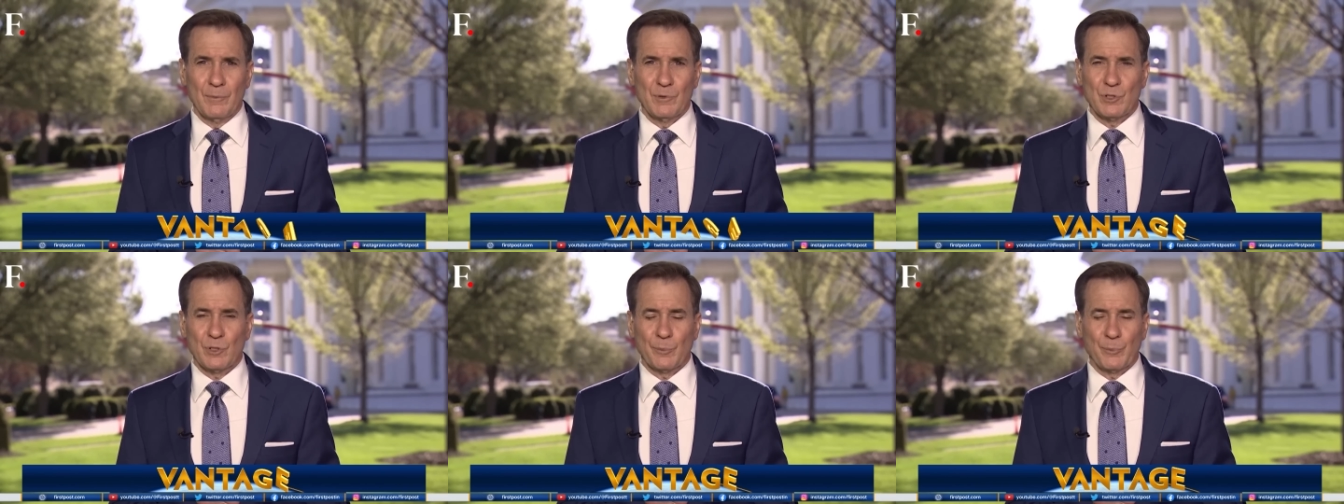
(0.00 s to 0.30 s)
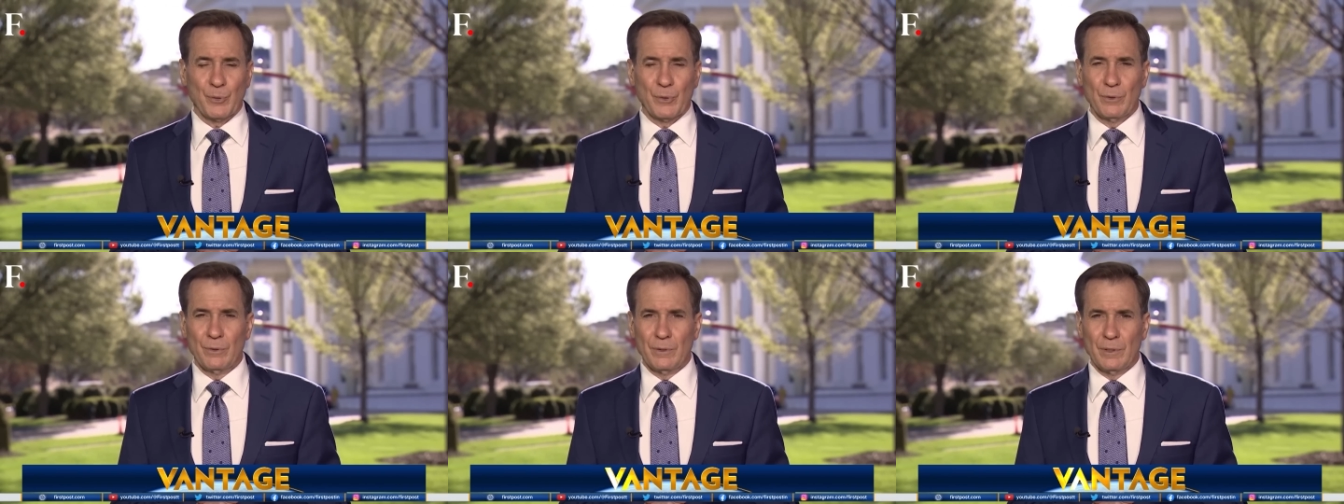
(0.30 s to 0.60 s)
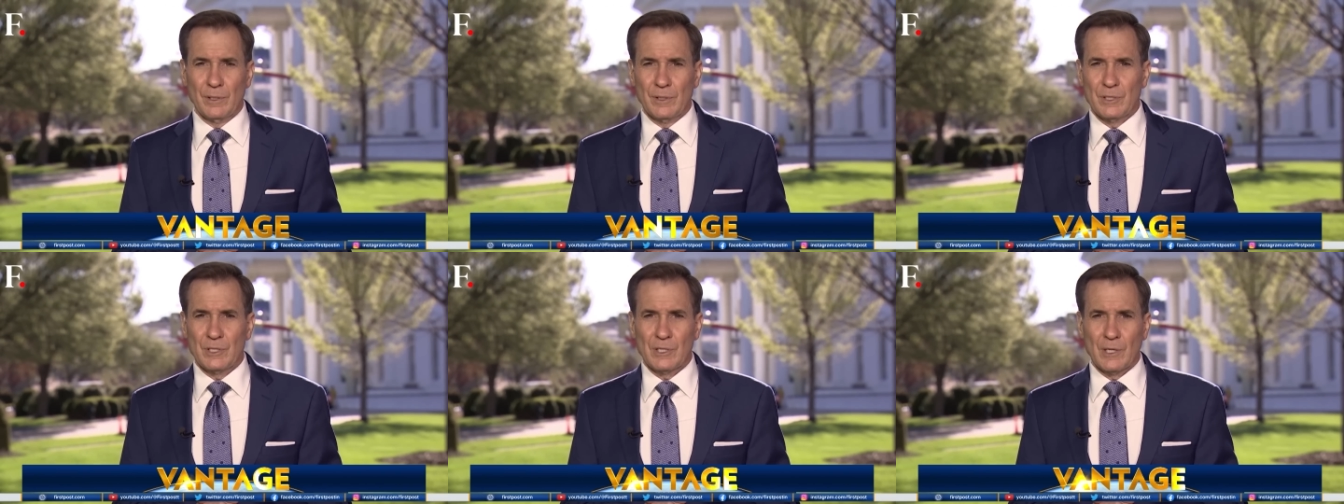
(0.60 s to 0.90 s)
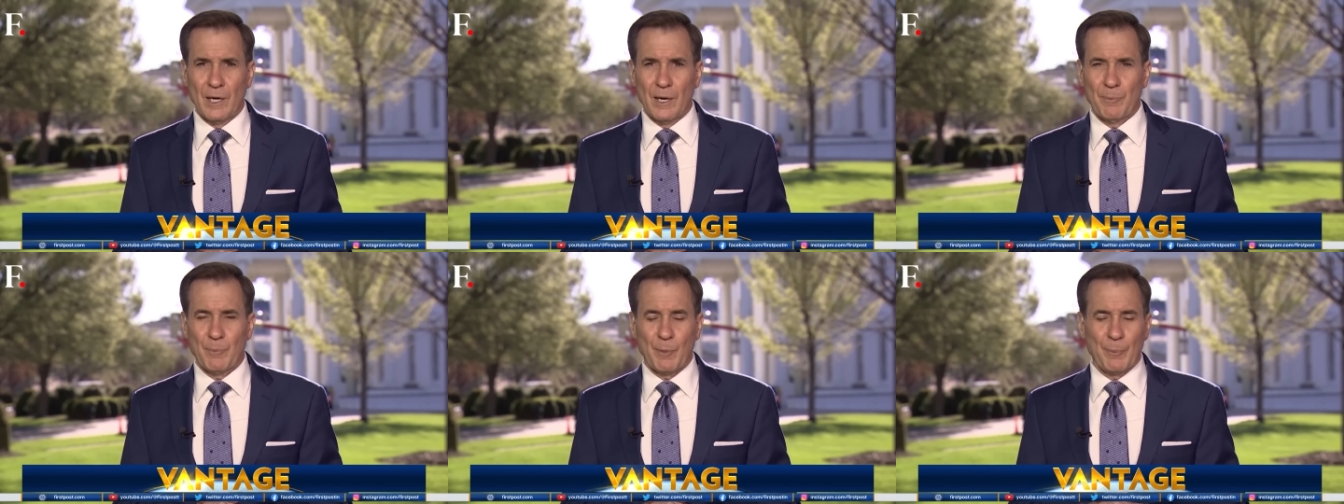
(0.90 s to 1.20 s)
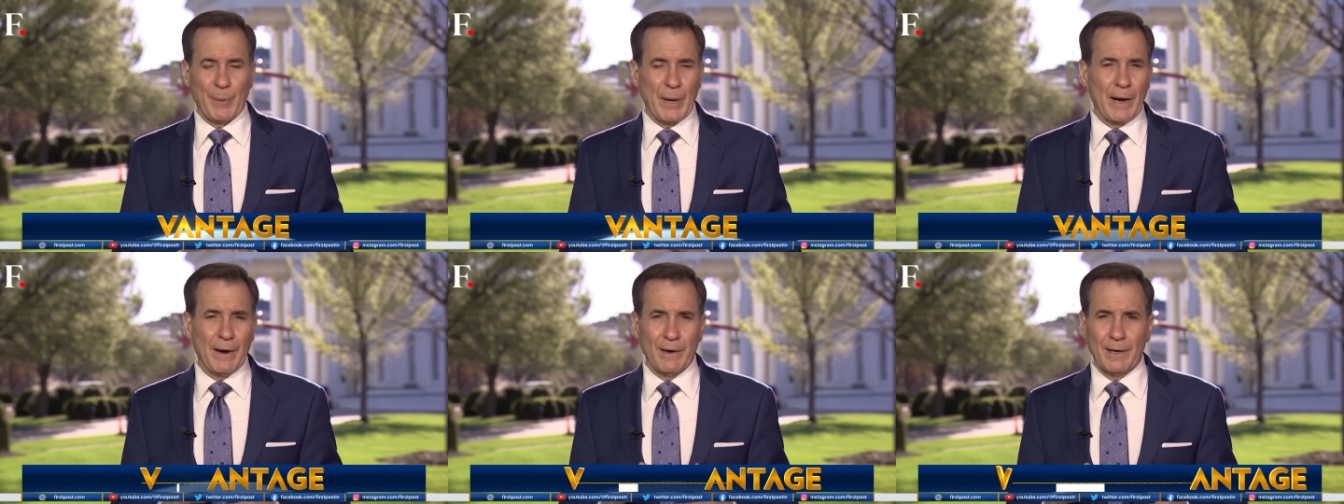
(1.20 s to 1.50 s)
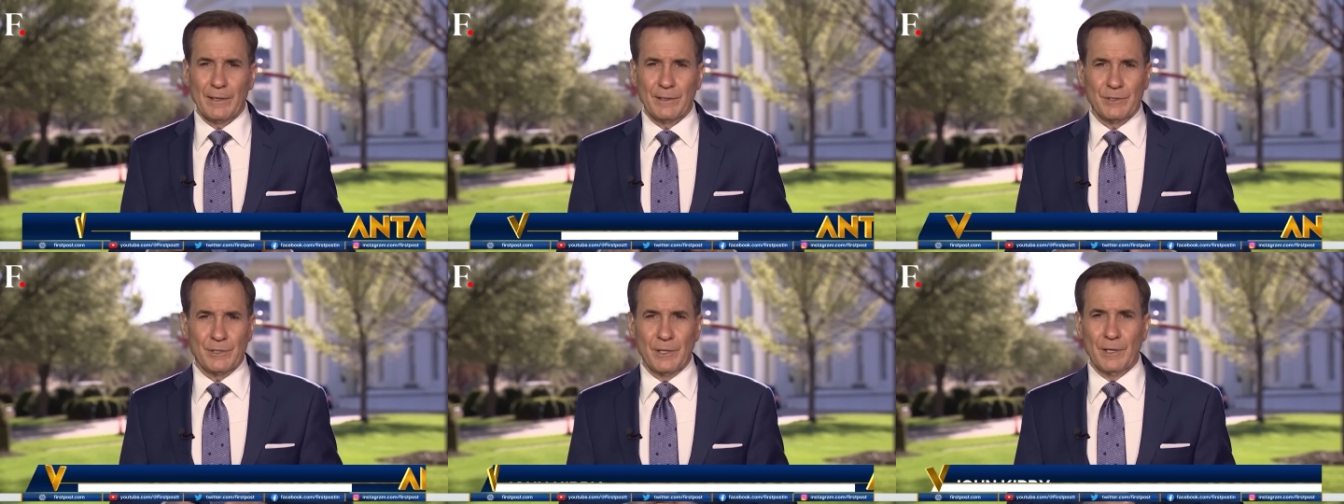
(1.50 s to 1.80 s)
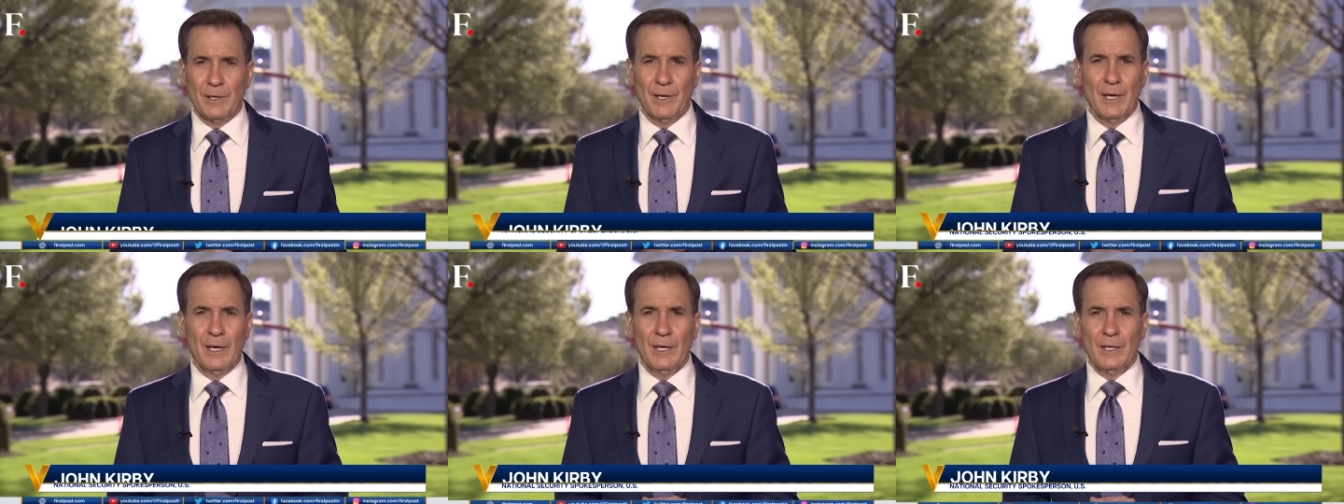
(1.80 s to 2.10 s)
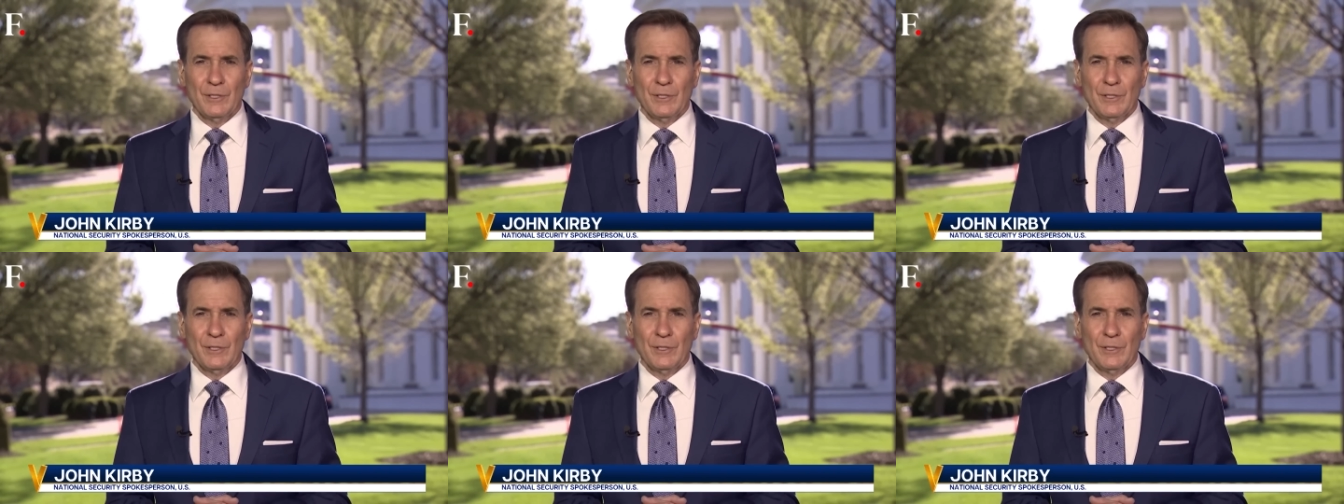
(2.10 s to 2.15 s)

Mister Putin is uh, preparing to